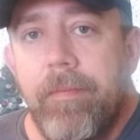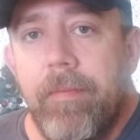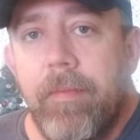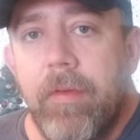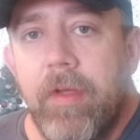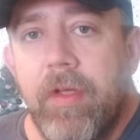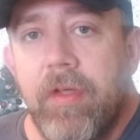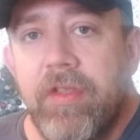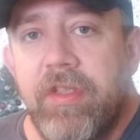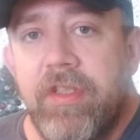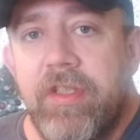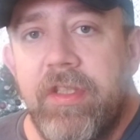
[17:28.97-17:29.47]

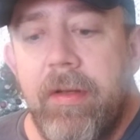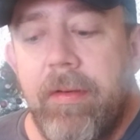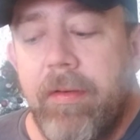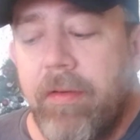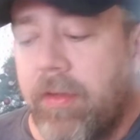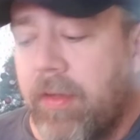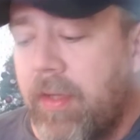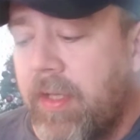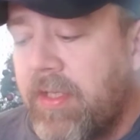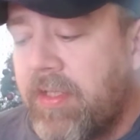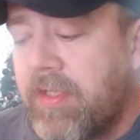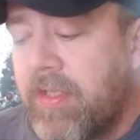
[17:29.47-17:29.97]

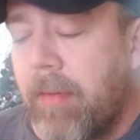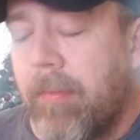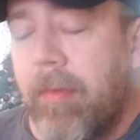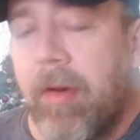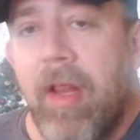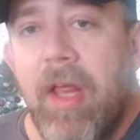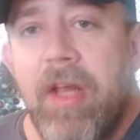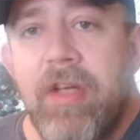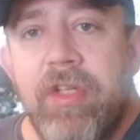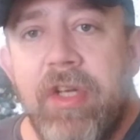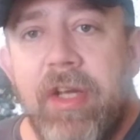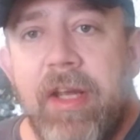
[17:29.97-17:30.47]
these
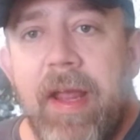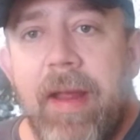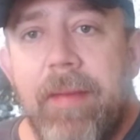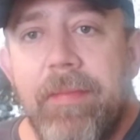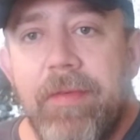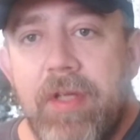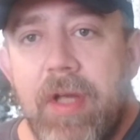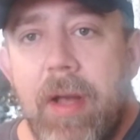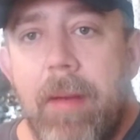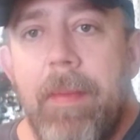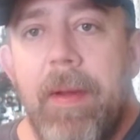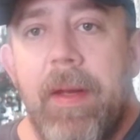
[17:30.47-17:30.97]
simulation games
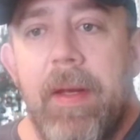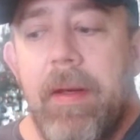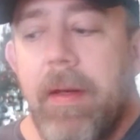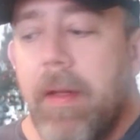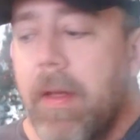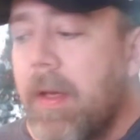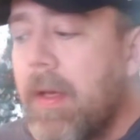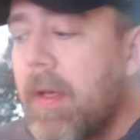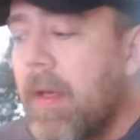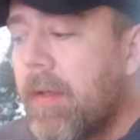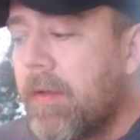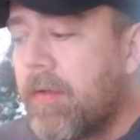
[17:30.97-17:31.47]
coming
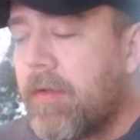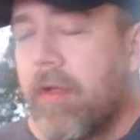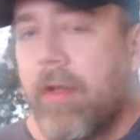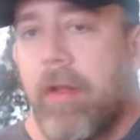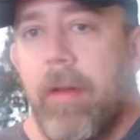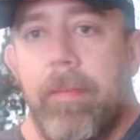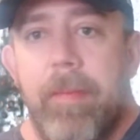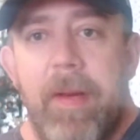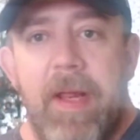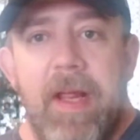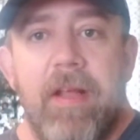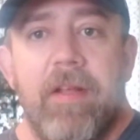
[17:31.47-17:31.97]
to the
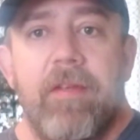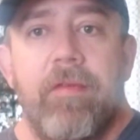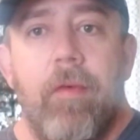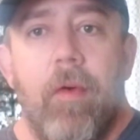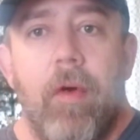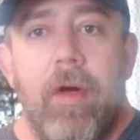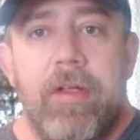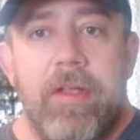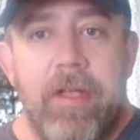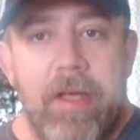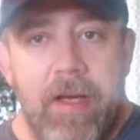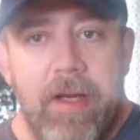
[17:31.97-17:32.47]

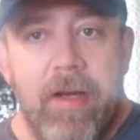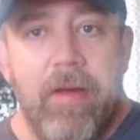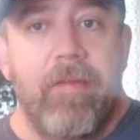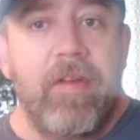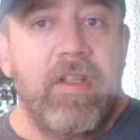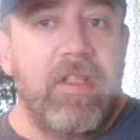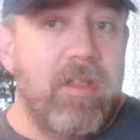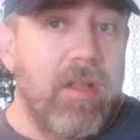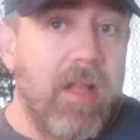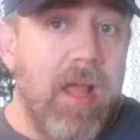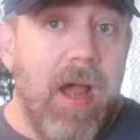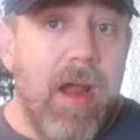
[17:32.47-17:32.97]
PS4 at the end of
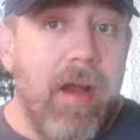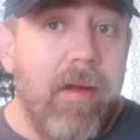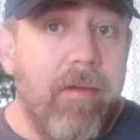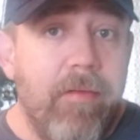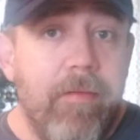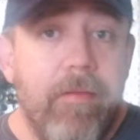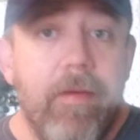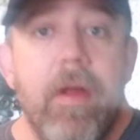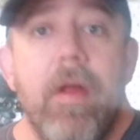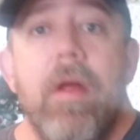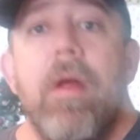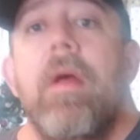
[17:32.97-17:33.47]
its
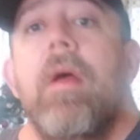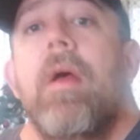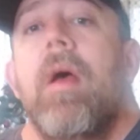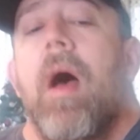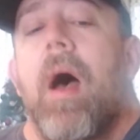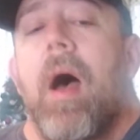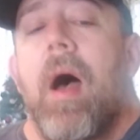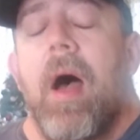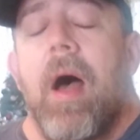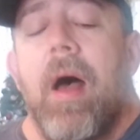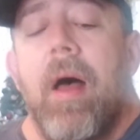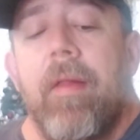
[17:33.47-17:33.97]
life.
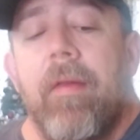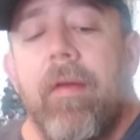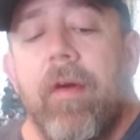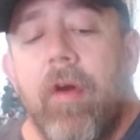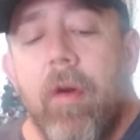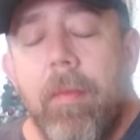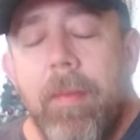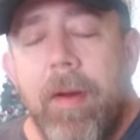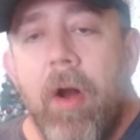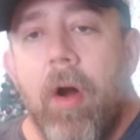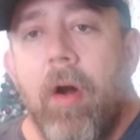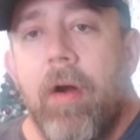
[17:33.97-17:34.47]
They're going
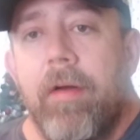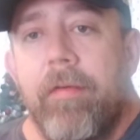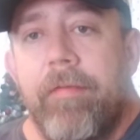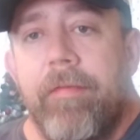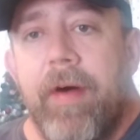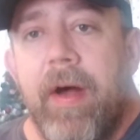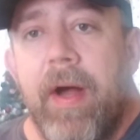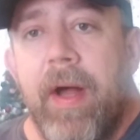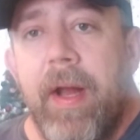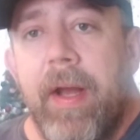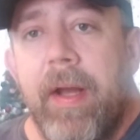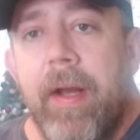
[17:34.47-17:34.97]
to be hard to
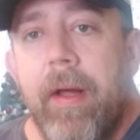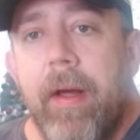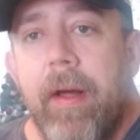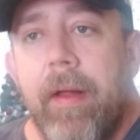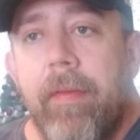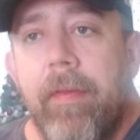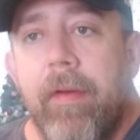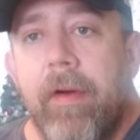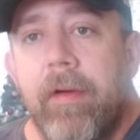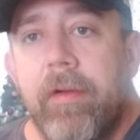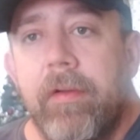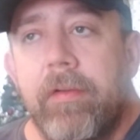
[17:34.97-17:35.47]
find.
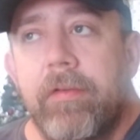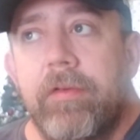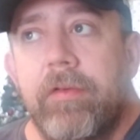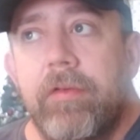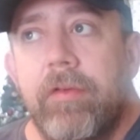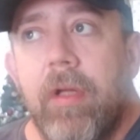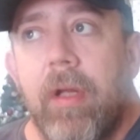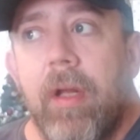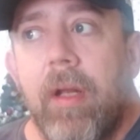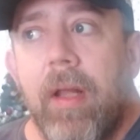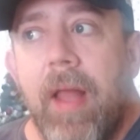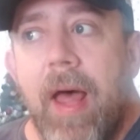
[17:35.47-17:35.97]
There's
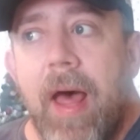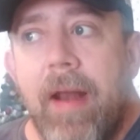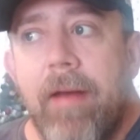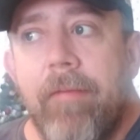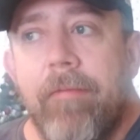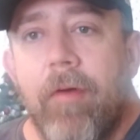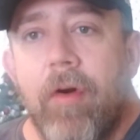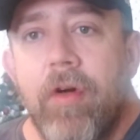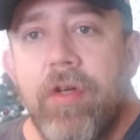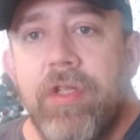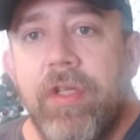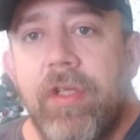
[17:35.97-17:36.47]
a lot of
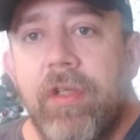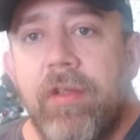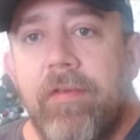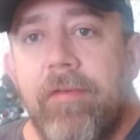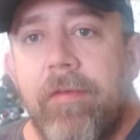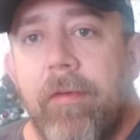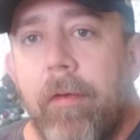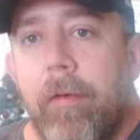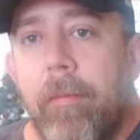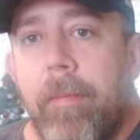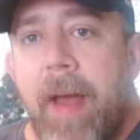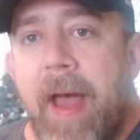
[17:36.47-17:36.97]
versions
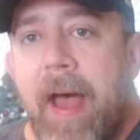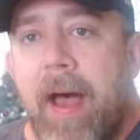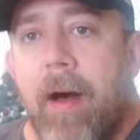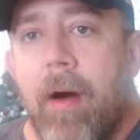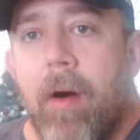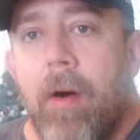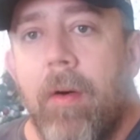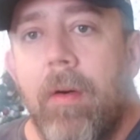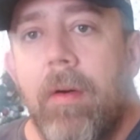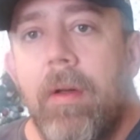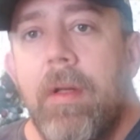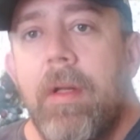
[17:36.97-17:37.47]
for the
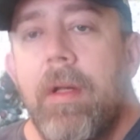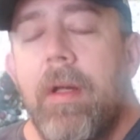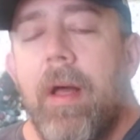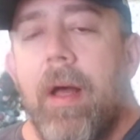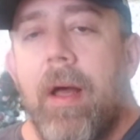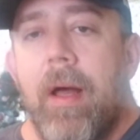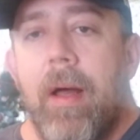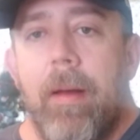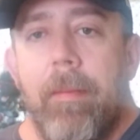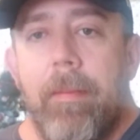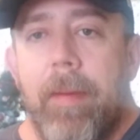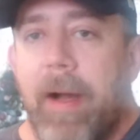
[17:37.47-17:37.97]
PAL.
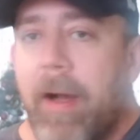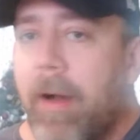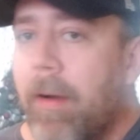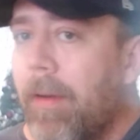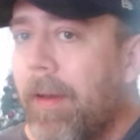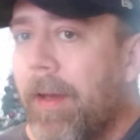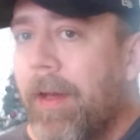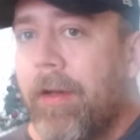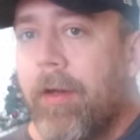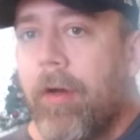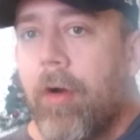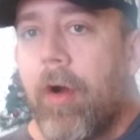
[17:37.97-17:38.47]

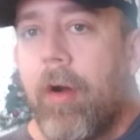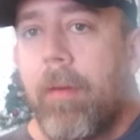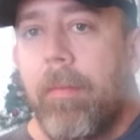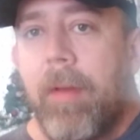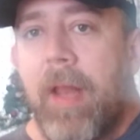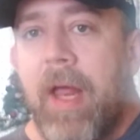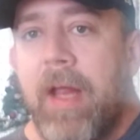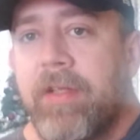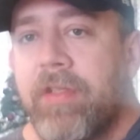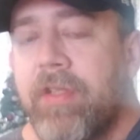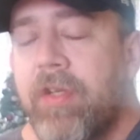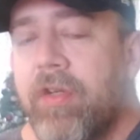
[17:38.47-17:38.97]
Apparently Europe
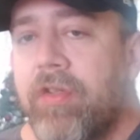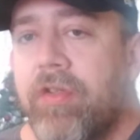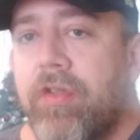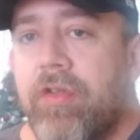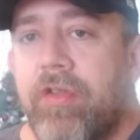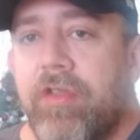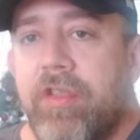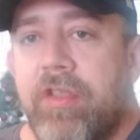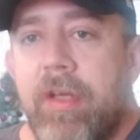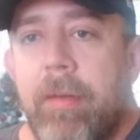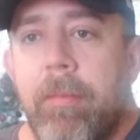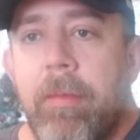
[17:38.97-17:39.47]
likes their
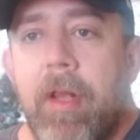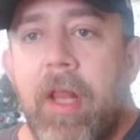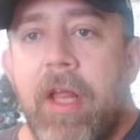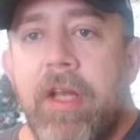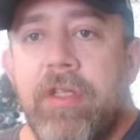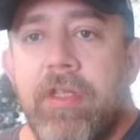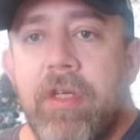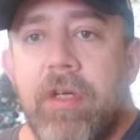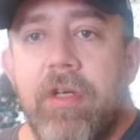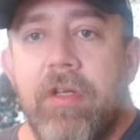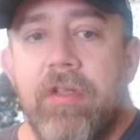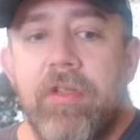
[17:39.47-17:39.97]

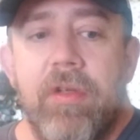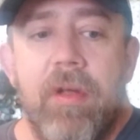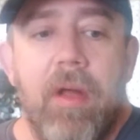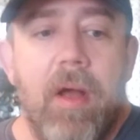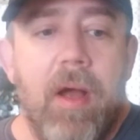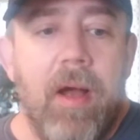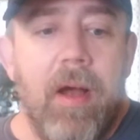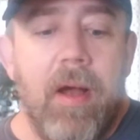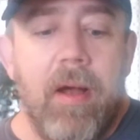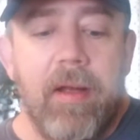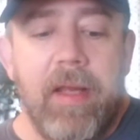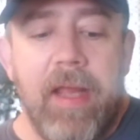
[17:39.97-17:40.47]
simulation
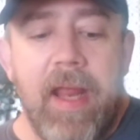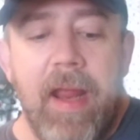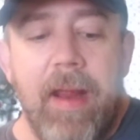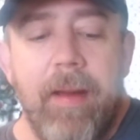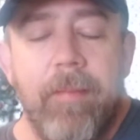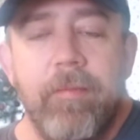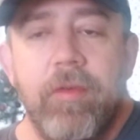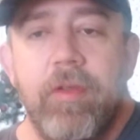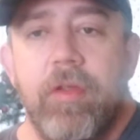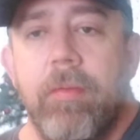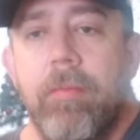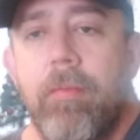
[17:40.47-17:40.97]

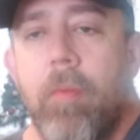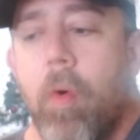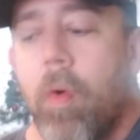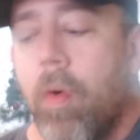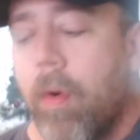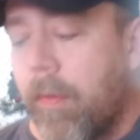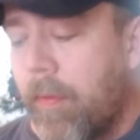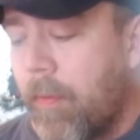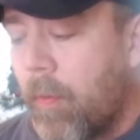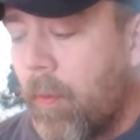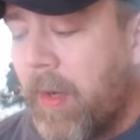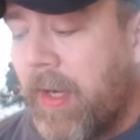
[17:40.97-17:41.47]
games
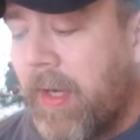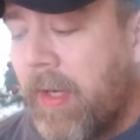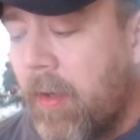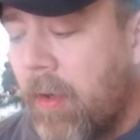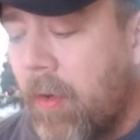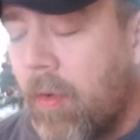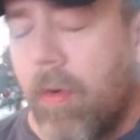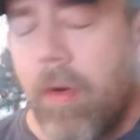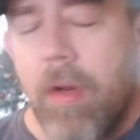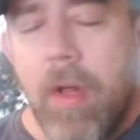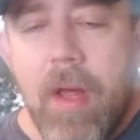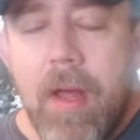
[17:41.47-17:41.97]
more than we
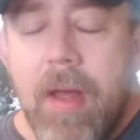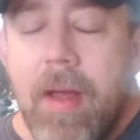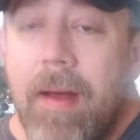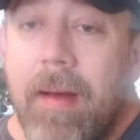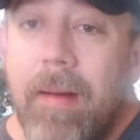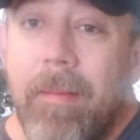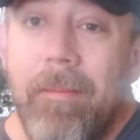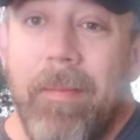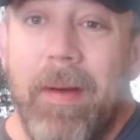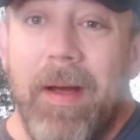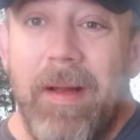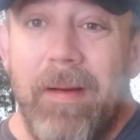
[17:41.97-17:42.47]
do.
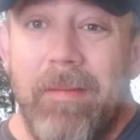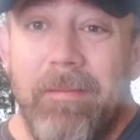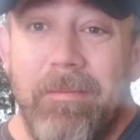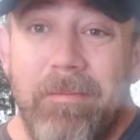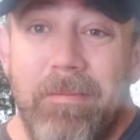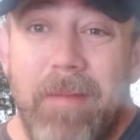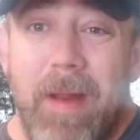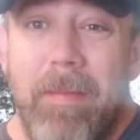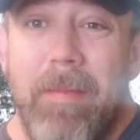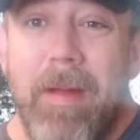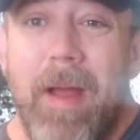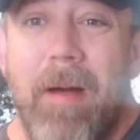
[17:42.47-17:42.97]
But
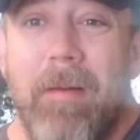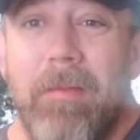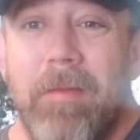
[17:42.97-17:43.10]
maybe